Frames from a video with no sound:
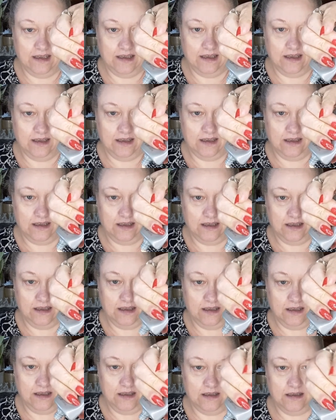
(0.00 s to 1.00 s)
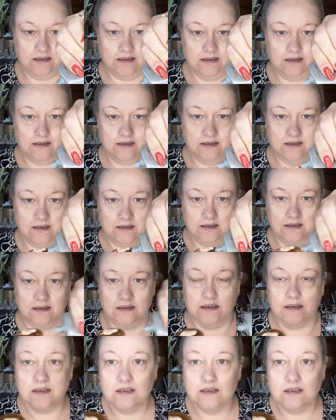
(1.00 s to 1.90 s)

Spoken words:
Nobody speaks.